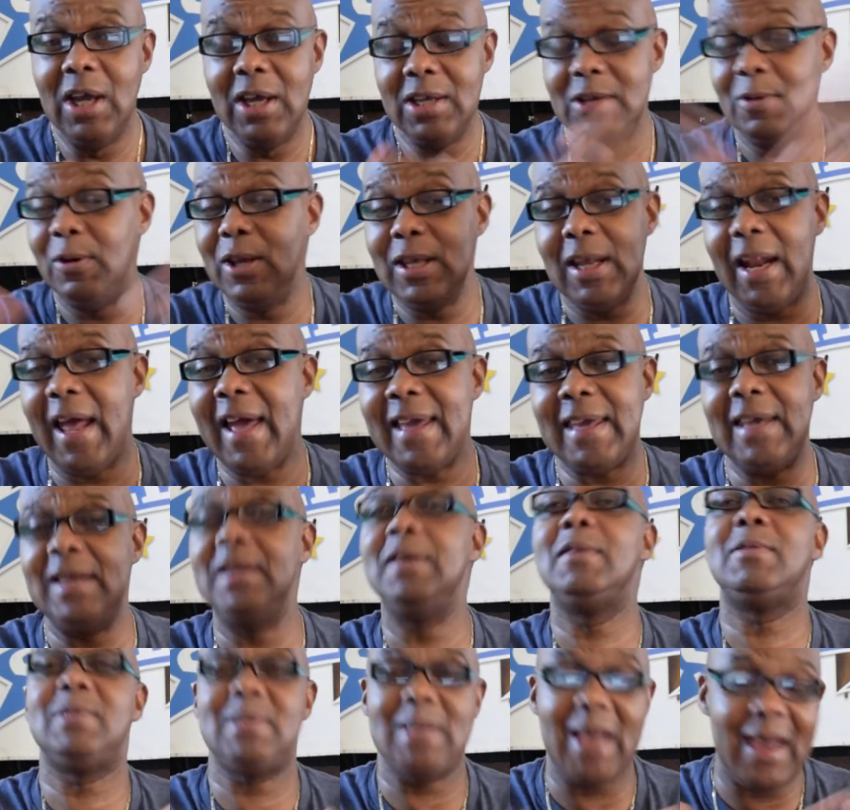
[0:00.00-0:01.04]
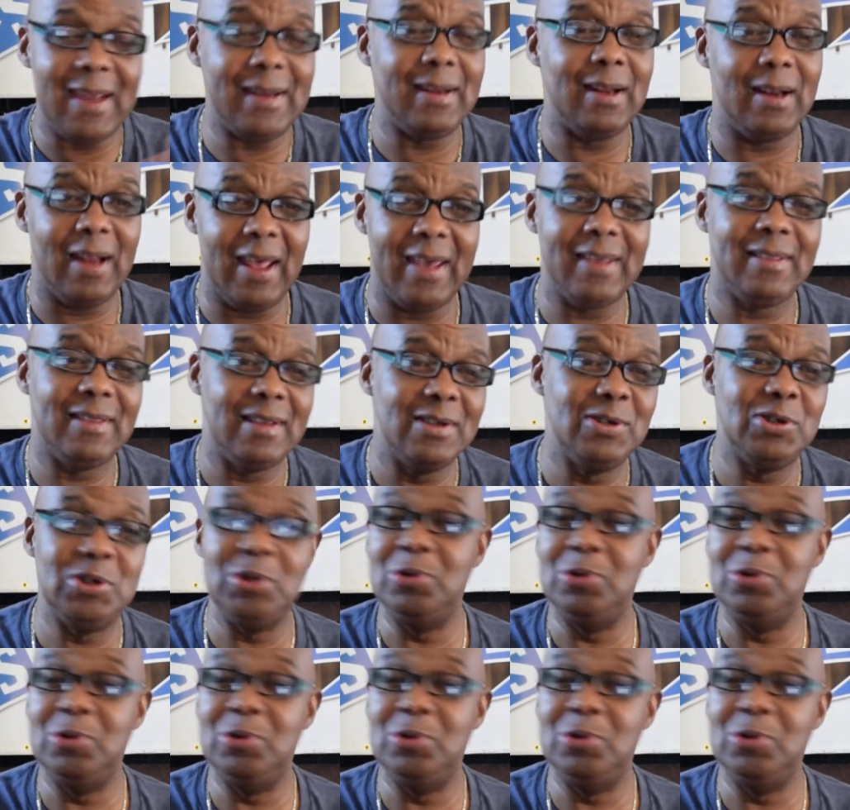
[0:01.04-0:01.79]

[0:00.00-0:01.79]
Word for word: You know, I get excited like this.